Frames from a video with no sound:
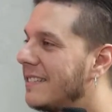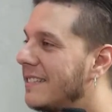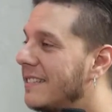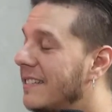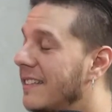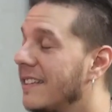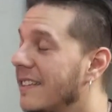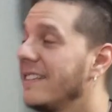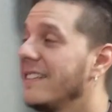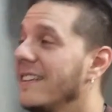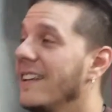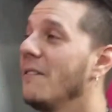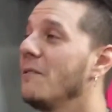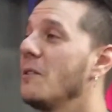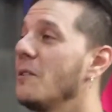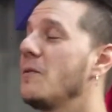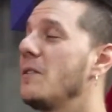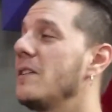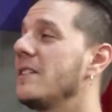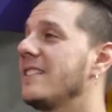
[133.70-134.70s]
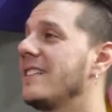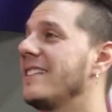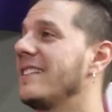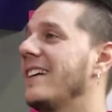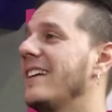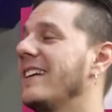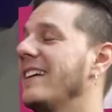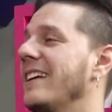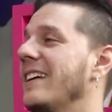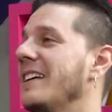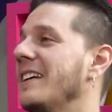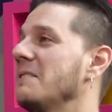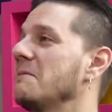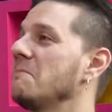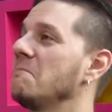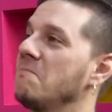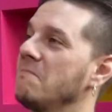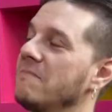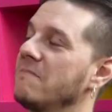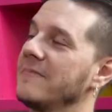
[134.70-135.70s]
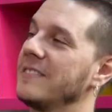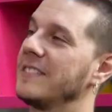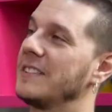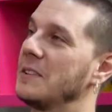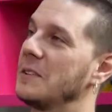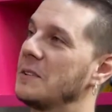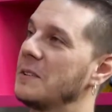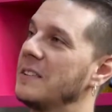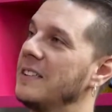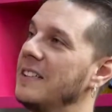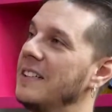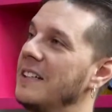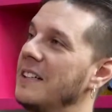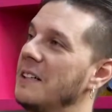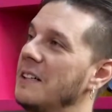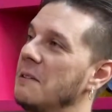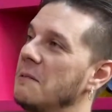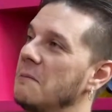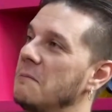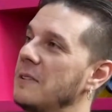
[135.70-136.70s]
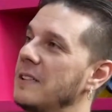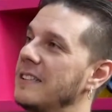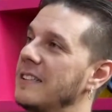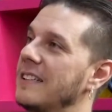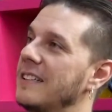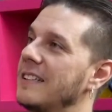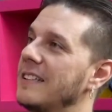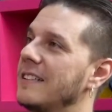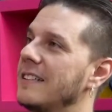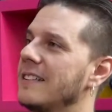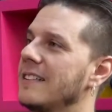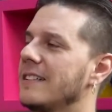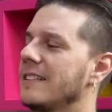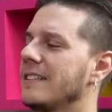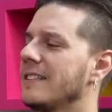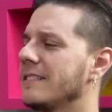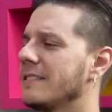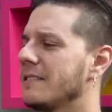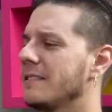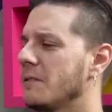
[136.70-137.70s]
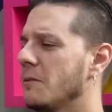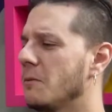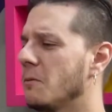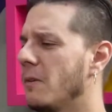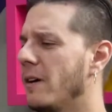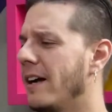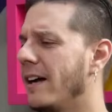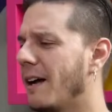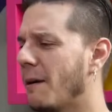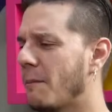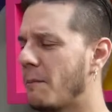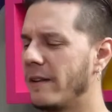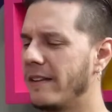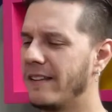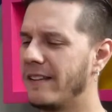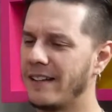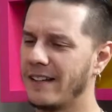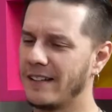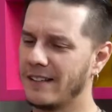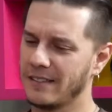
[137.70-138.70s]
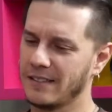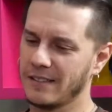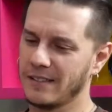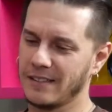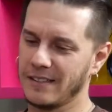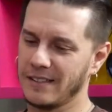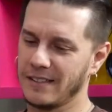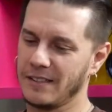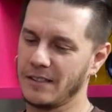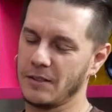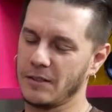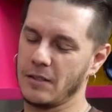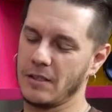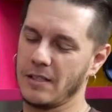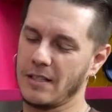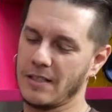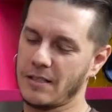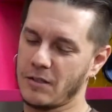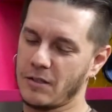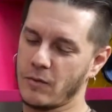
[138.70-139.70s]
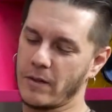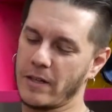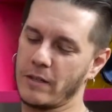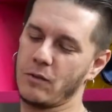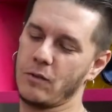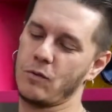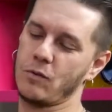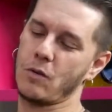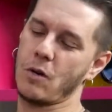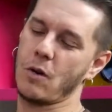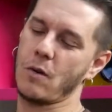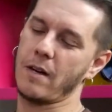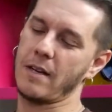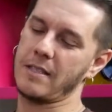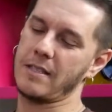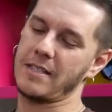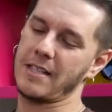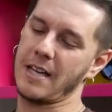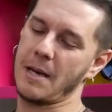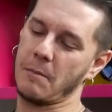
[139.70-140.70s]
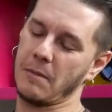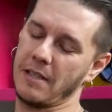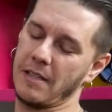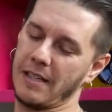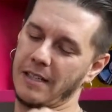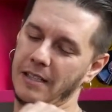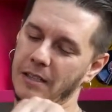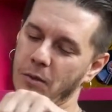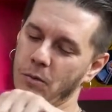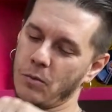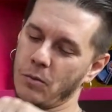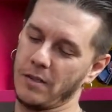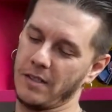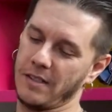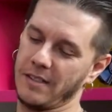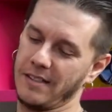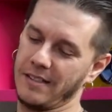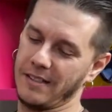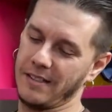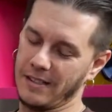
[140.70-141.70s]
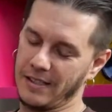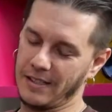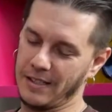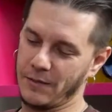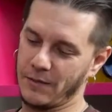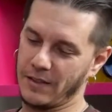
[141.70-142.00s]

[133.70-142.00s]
never visited that again, But what happened there? Let's try to draw a timeline. You were living